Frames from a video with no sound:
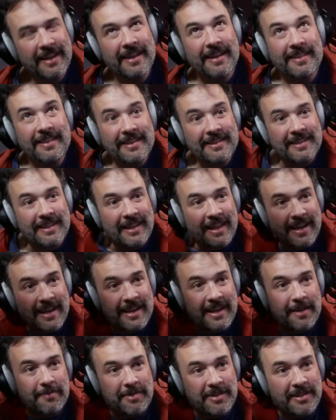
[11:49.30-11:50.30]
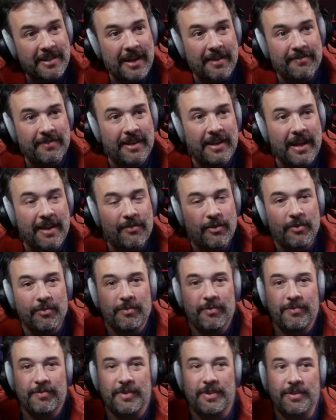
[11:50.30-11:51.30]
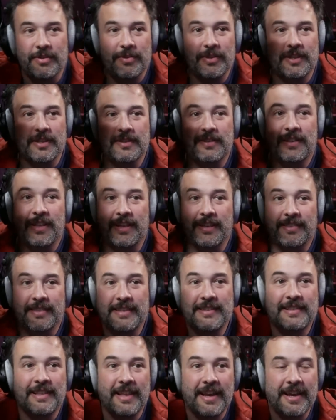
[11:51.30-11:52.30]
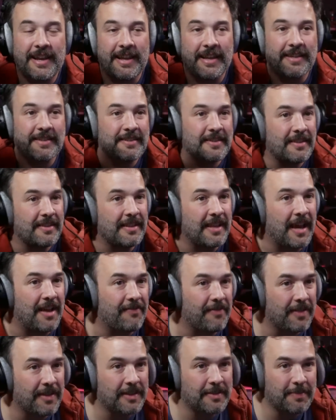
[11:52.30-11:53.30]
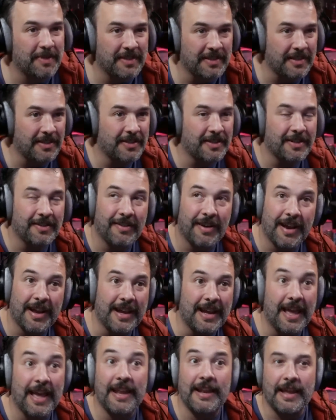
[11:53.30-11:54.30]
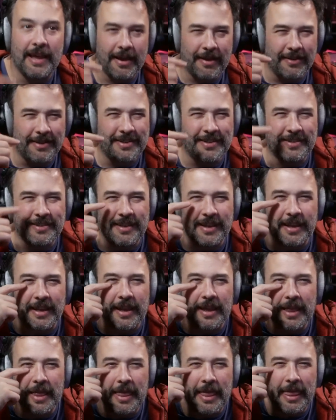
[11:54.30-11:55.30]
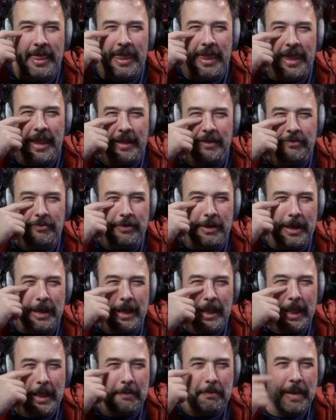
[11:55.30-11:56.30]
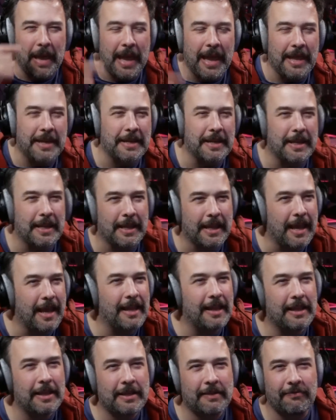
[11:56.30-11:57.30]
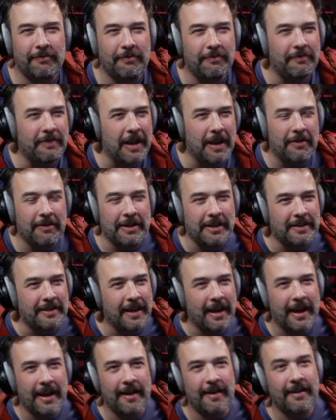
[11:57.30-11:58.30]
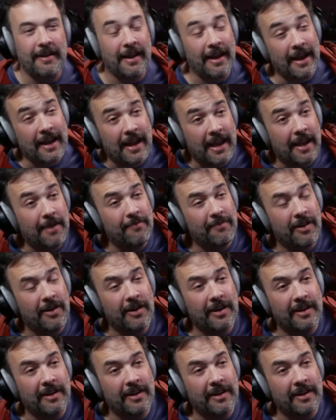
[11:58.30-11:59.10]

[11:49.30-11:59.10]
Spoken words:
This light, I've never do this. Like, this lighting is not for this position, right? And now it's just like, it's really panding. I look very tired. I am very